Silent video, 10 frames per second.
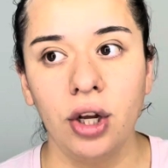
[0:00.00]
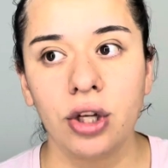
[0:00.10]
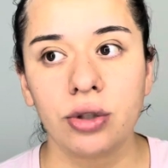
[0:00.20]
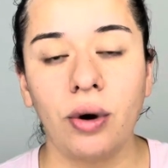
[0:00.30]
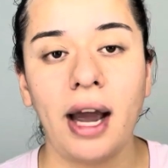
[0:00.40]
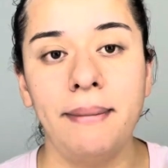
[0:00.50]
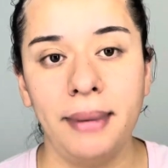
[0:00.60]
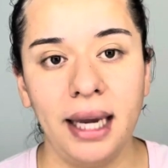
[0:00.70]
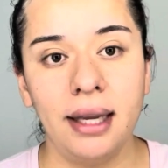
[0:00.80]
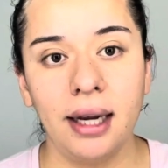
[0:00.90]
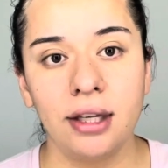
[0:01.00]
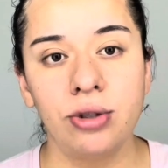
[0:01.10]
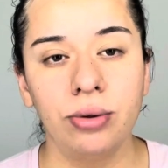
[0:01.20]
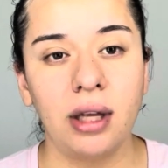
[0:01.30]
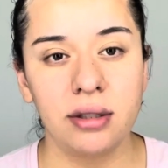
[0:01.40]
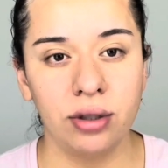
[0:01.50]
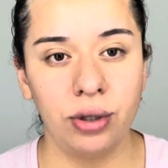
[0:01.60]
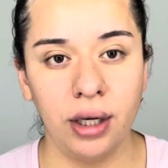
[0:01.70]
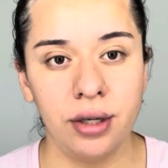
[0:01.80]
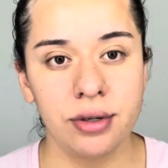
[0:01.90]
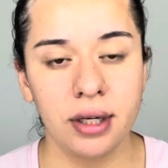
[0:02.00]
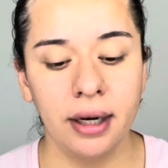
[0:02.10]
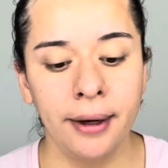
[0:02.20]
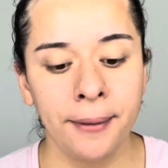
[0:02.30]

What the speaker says: So I made like 2,300.